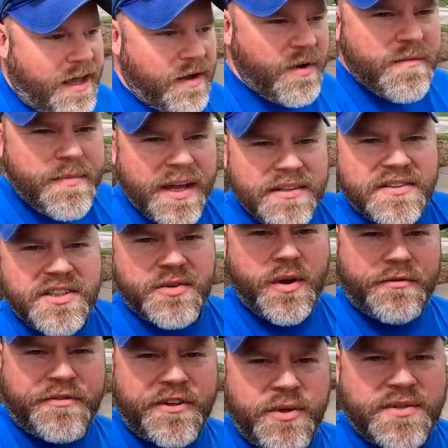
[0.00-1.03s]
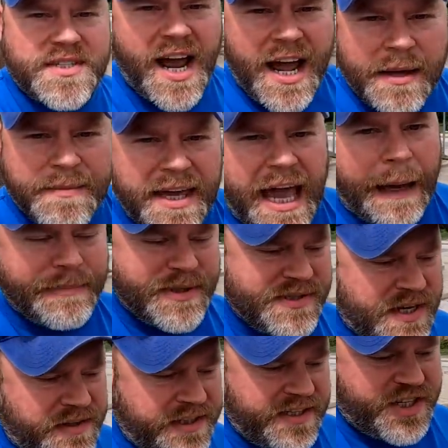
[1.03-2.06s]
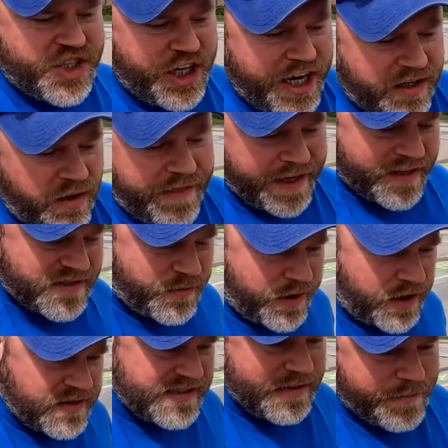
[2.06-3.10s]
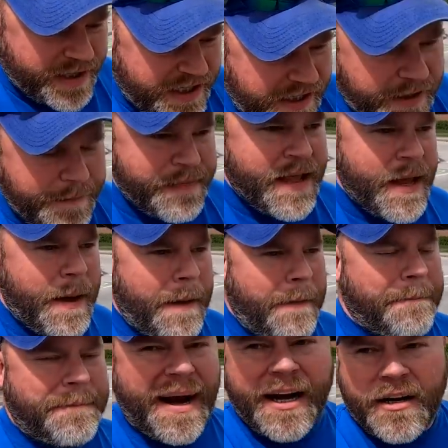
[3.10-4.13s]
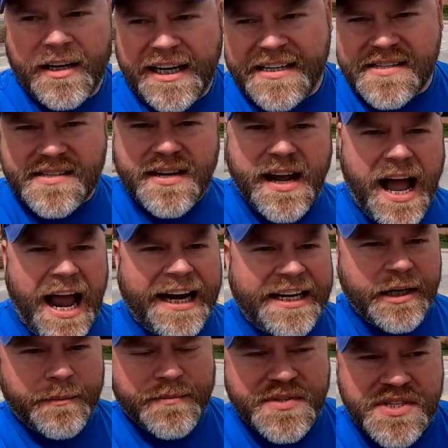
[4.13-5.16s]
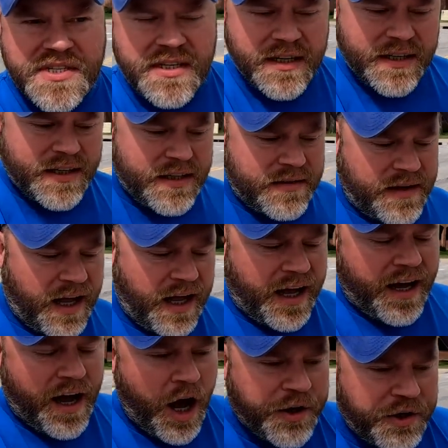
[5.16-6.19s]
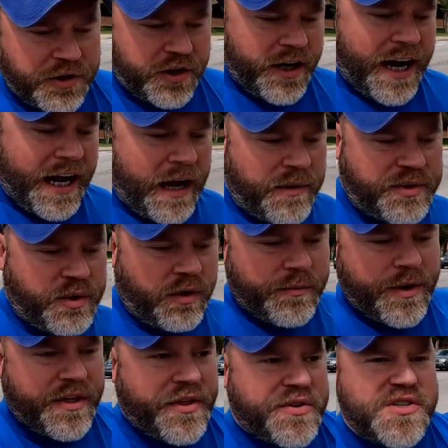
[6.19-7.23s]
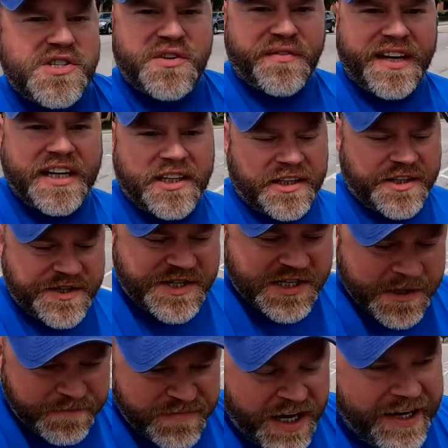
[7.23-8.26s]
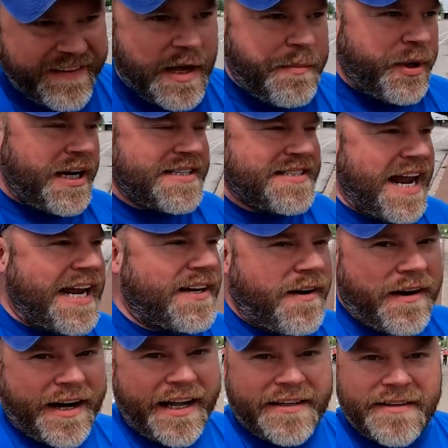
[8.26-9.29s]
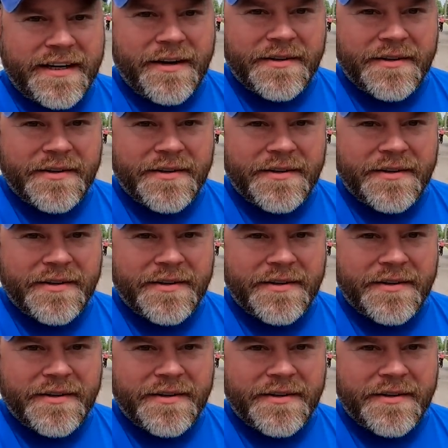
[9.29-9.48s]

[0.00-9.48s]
we've been to a few time capsules on this channel. That is where somebody buries items underground or in one of those spheres, and they put a date on it, you